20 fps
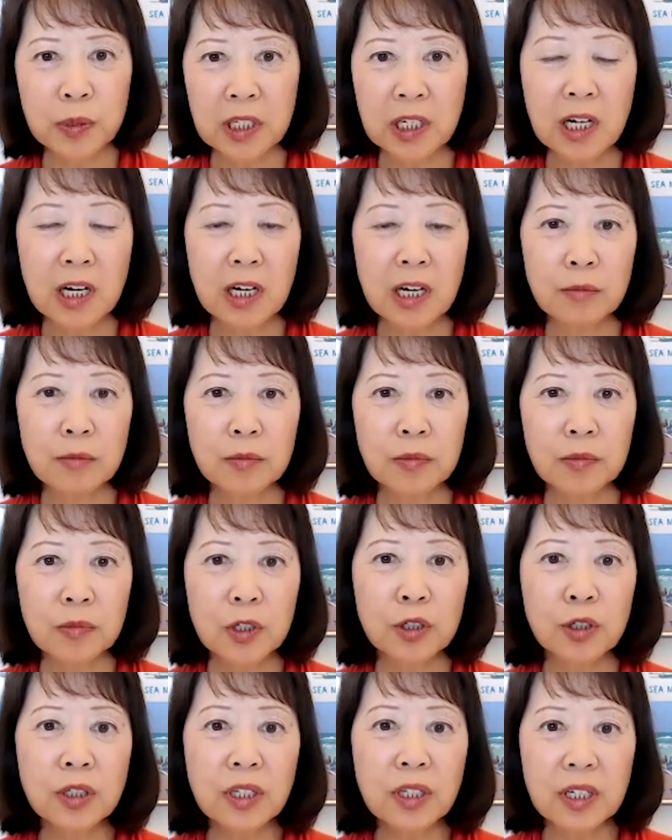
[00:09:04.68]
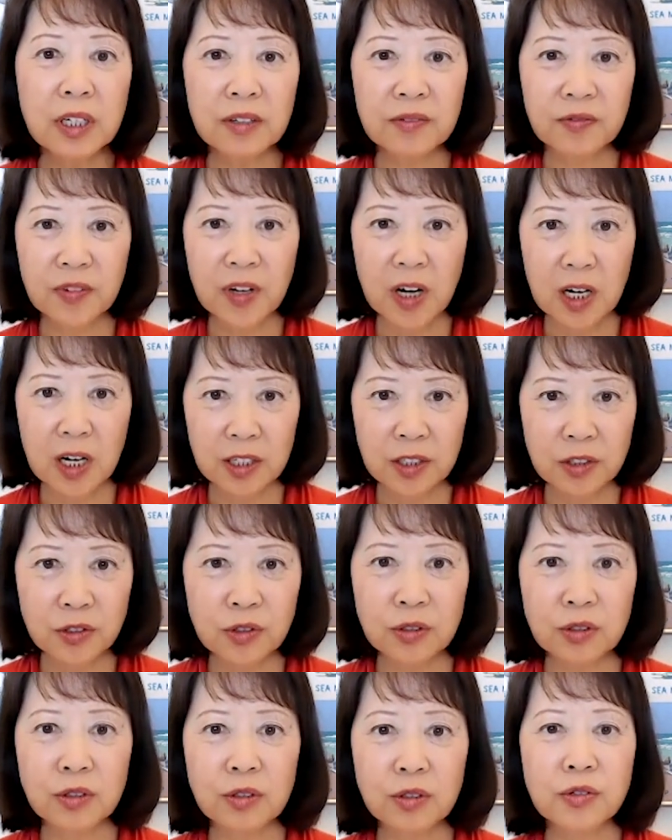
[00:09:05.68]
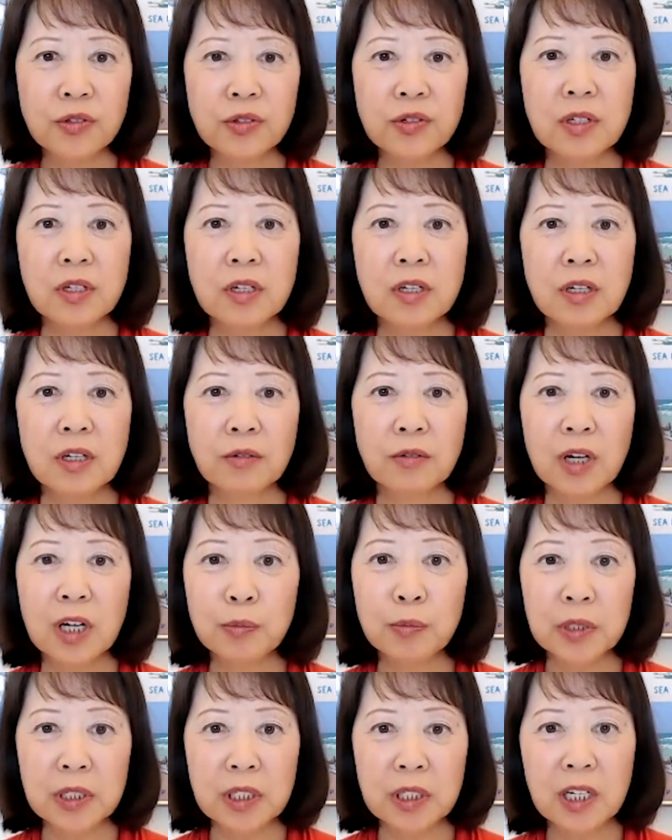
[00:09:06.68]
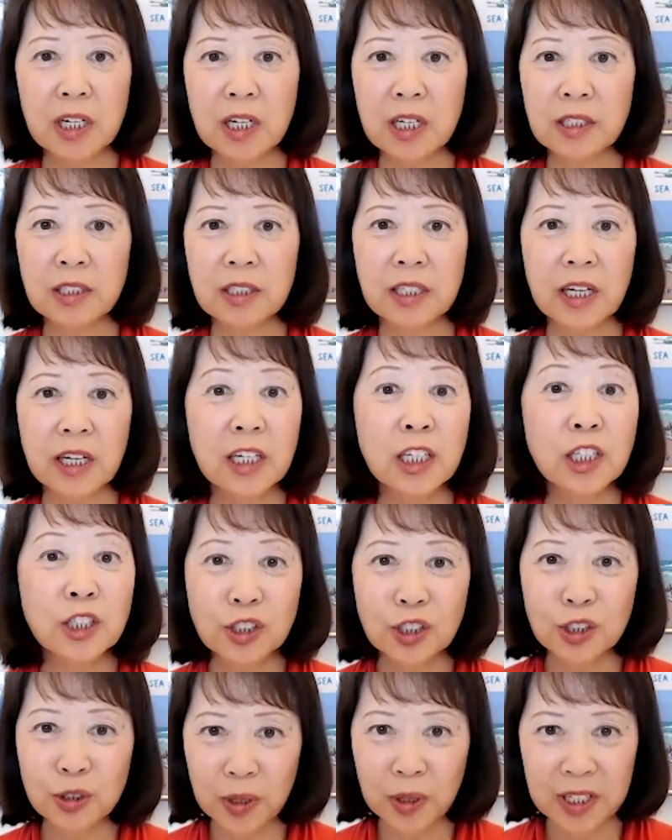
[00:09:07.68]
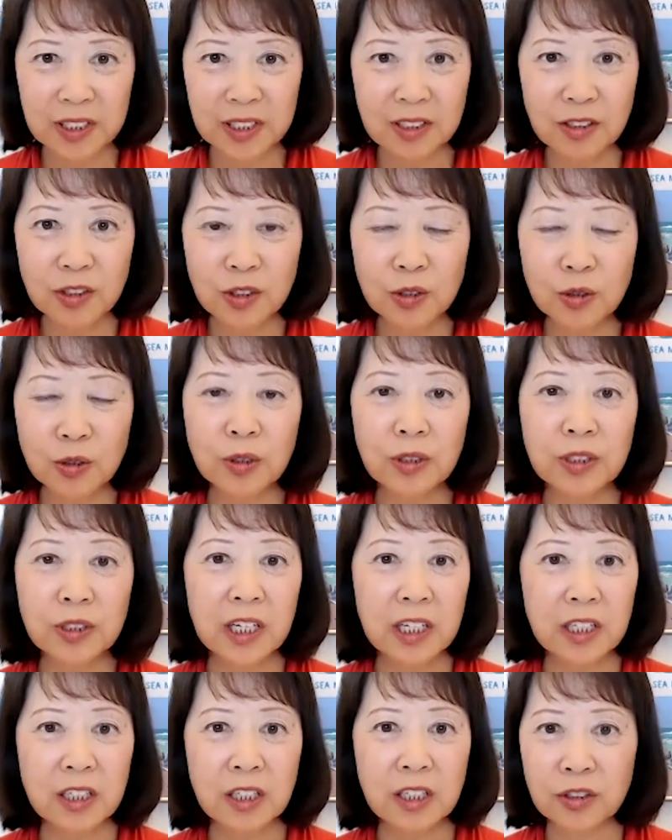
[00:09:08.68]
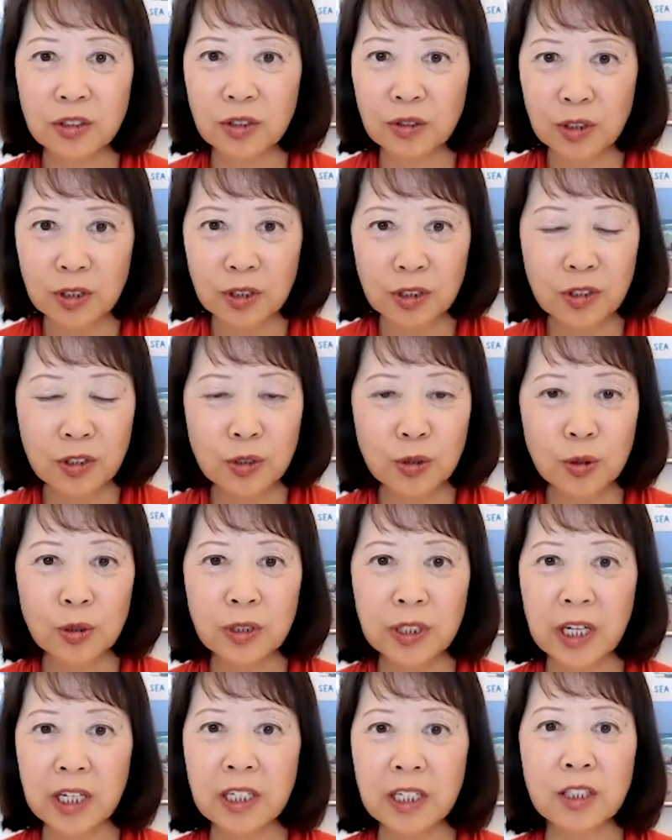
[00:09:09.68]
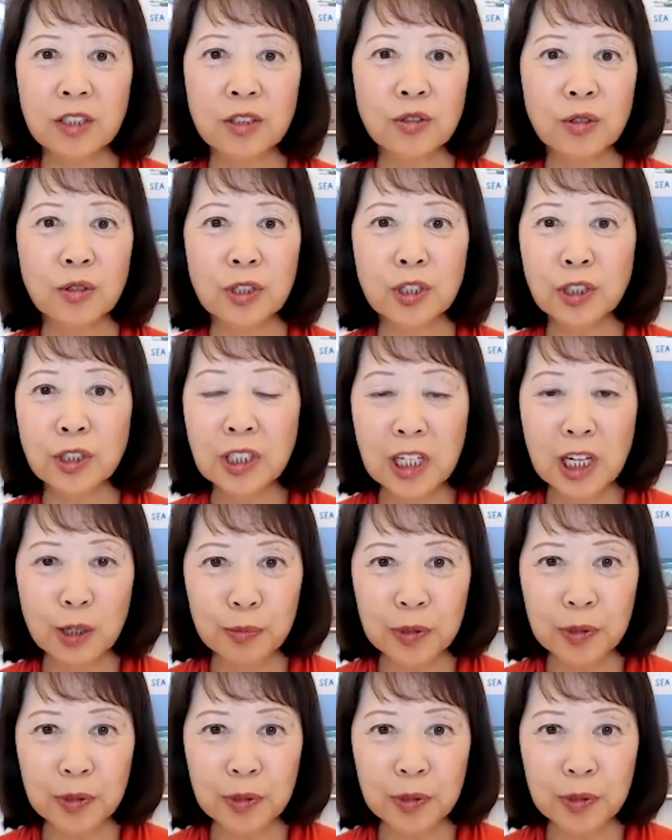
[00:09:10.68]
to become good advisors, right, beyond getting good grades in school and getting into a good school, getting into a good